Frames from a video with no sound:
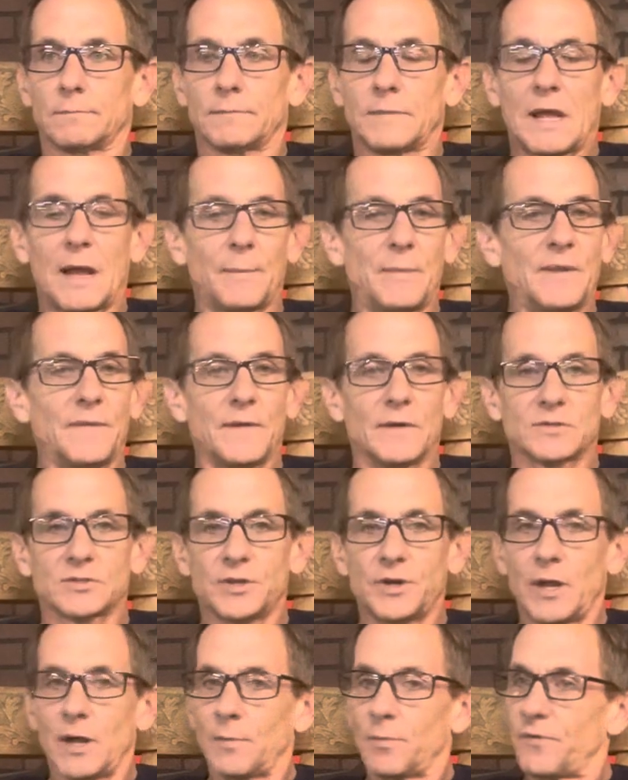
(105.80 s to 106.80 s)
I mean, there's a
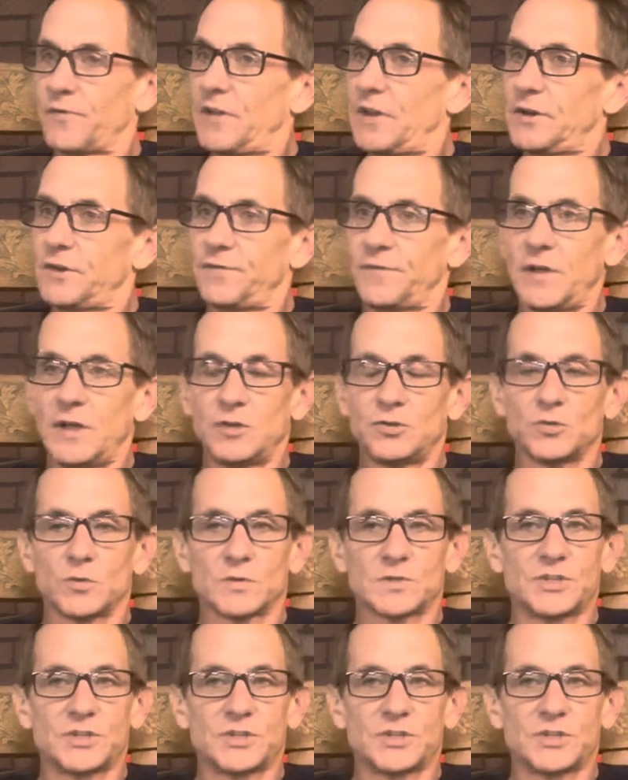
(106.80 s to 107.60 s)
number of individuals